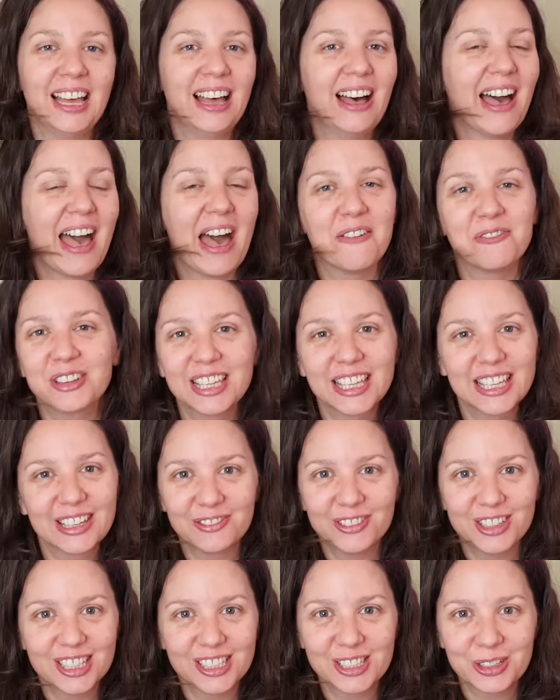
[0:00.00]
I haven't
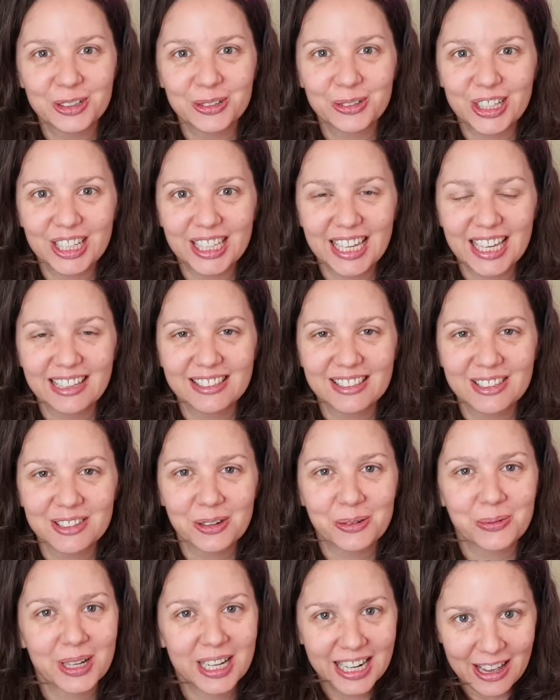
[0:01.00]
given it to her yet, so
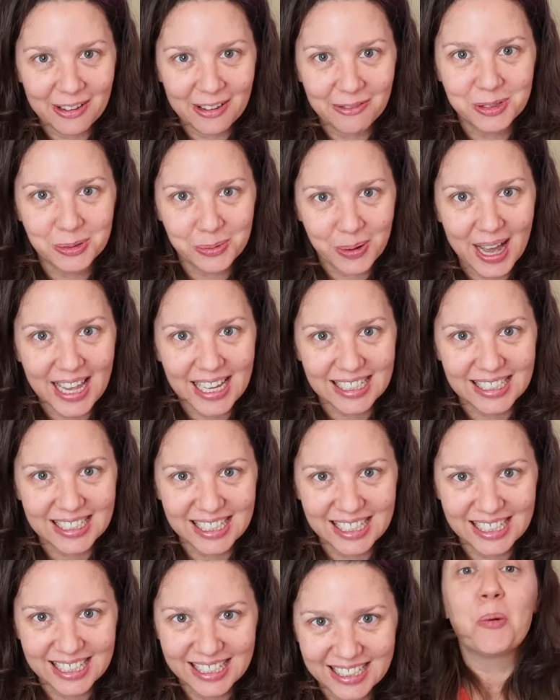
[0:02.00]
we're gonna have to
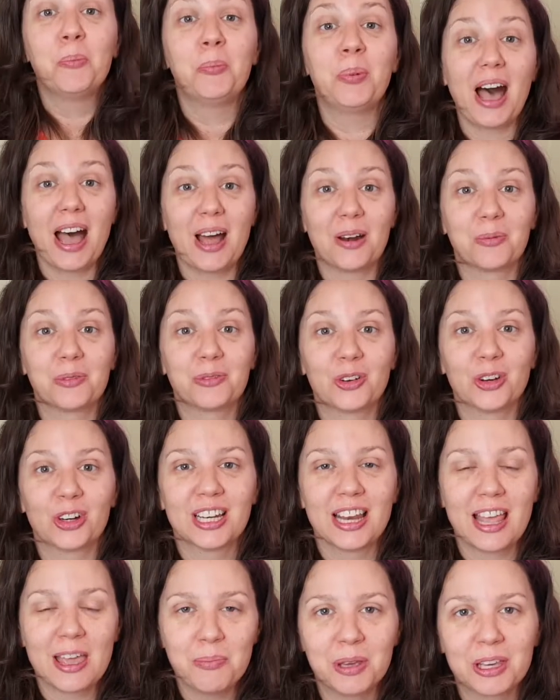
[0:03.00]
wait. But we've got
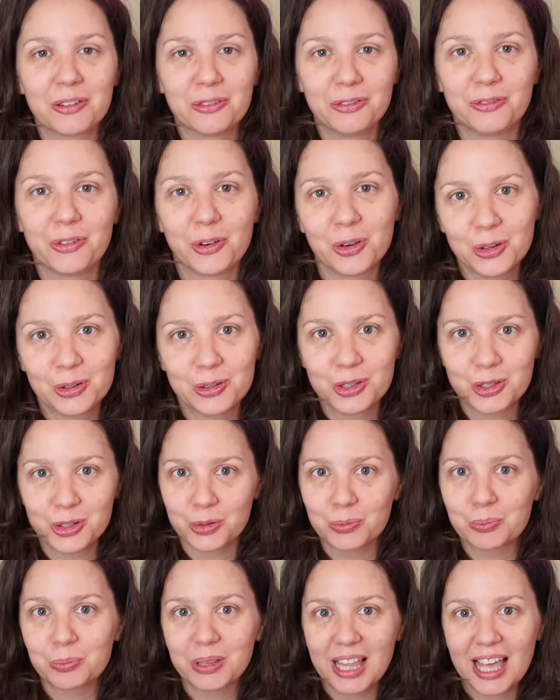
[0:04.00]
an epic photo
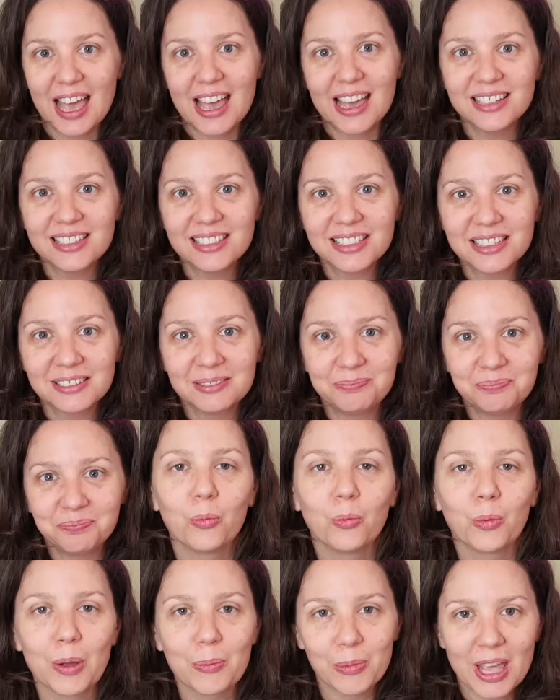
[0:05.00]
shoot planned.
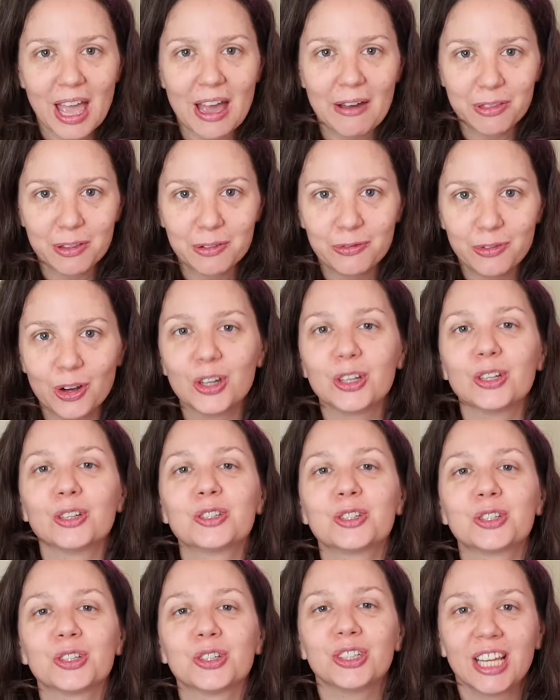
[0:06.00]
When we have the photo
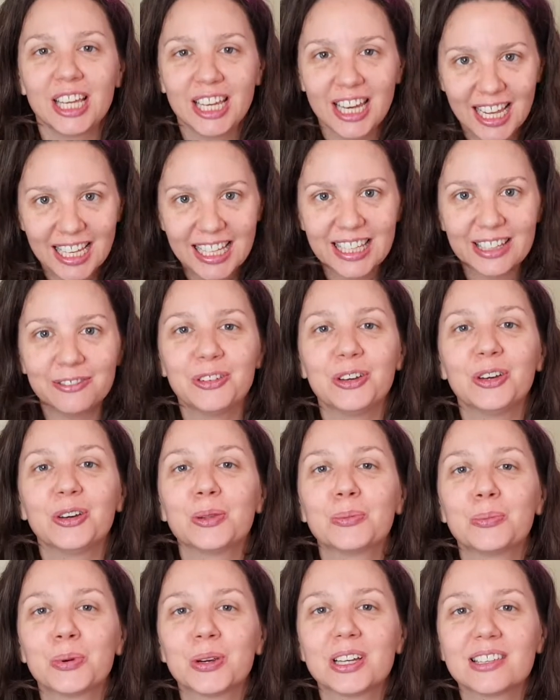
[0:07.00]
shoot and I give her
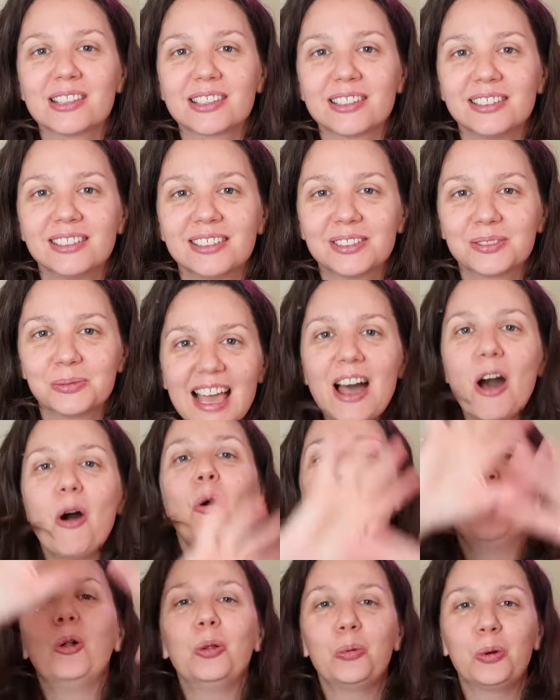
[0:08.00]
the present,
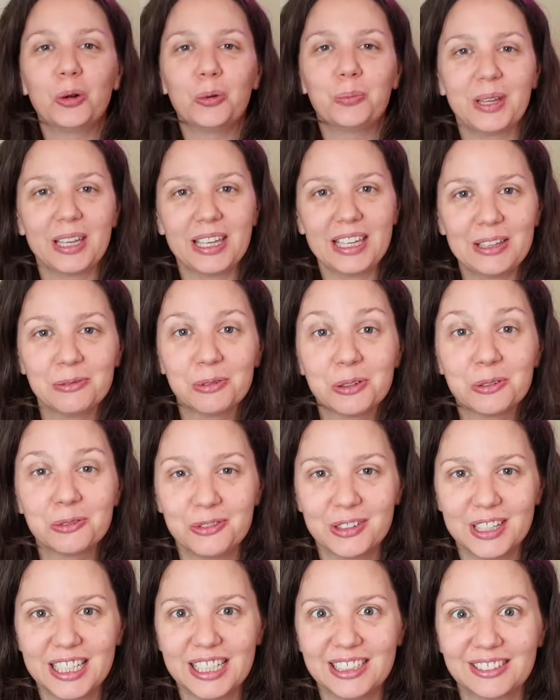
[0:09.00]
all will be
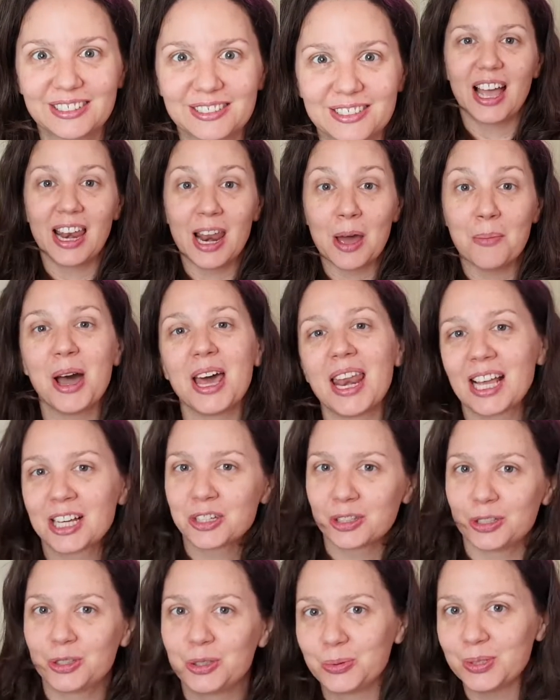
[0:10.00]
revealed. And I might
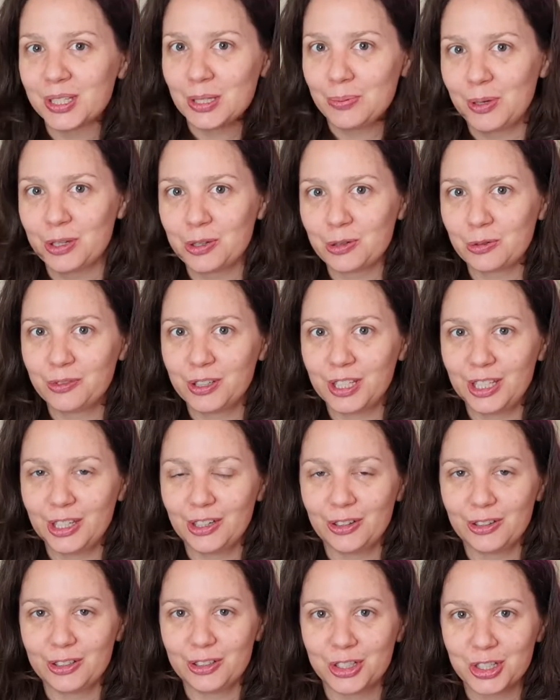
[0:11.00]
actually do a special
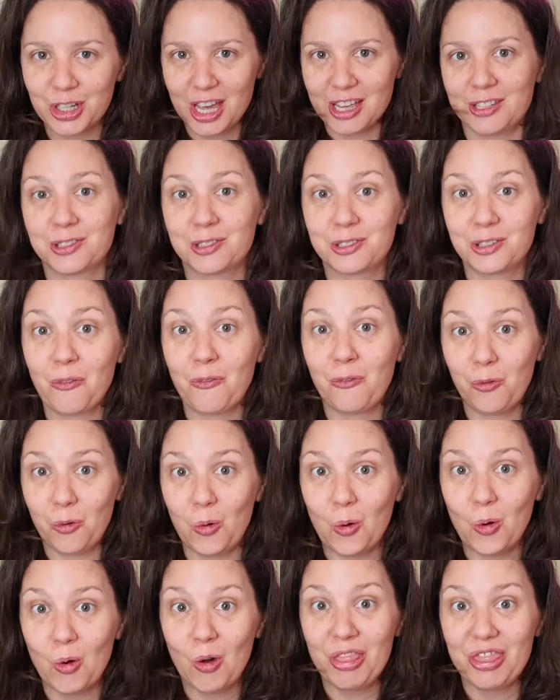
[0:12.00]
video just
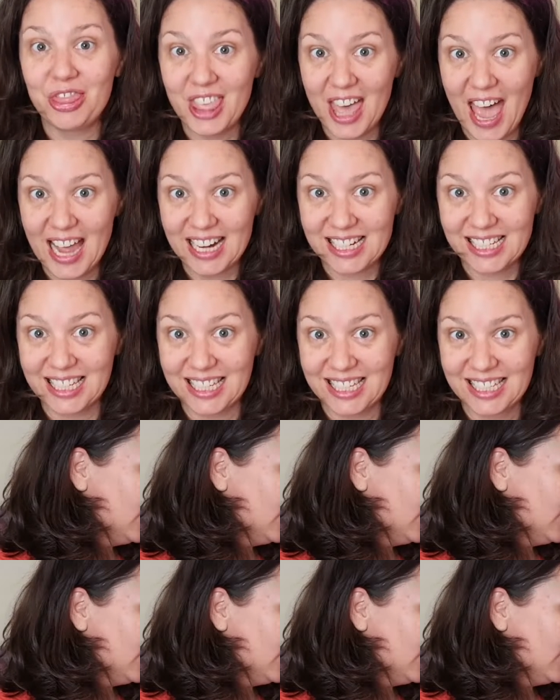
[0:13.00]
for that.